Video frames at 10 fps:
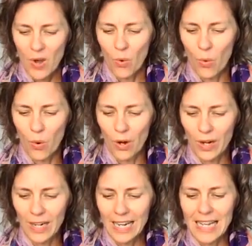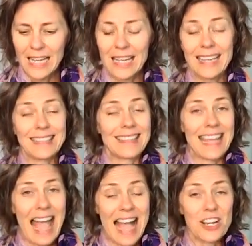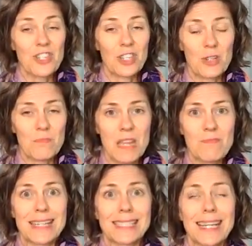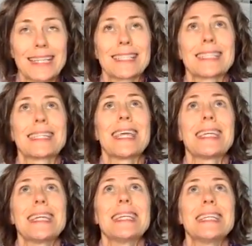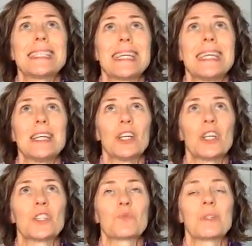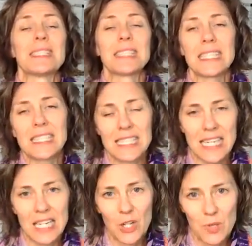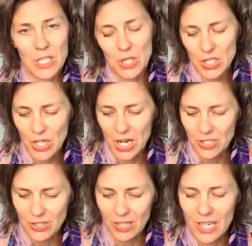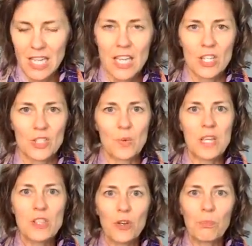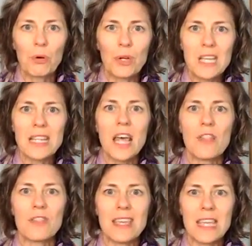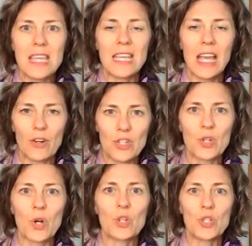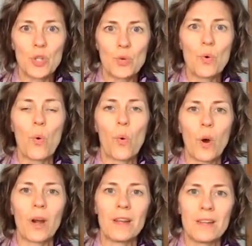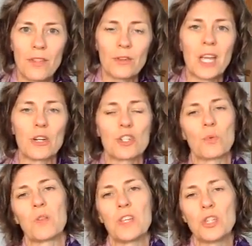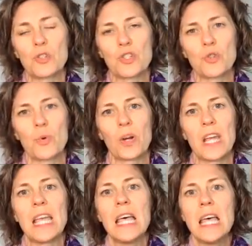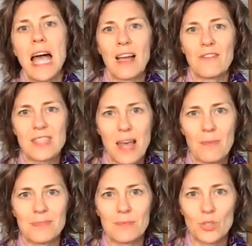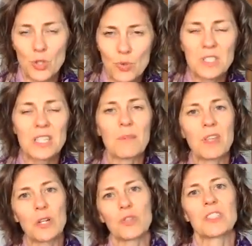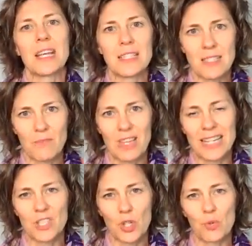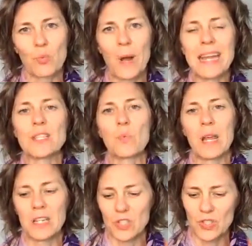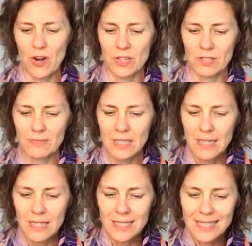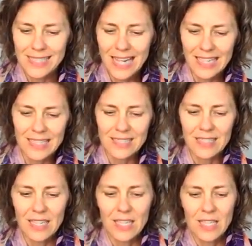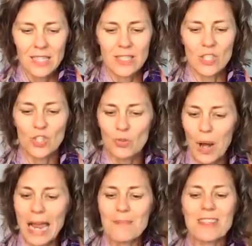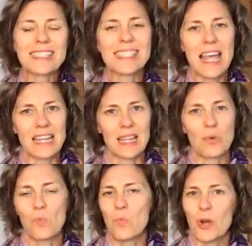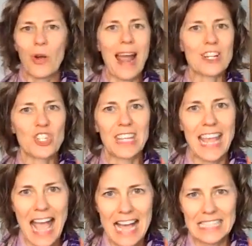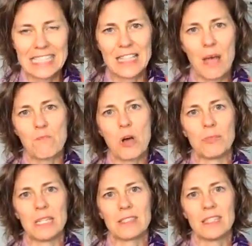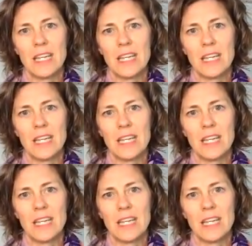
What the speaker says: Or the action could be my son's kicking his heels, resisting going to the doctor. So either putting the character, you or another character within your story, having them do something or say something is a great way to start. Second, describe the setting where you're actually at in that moment.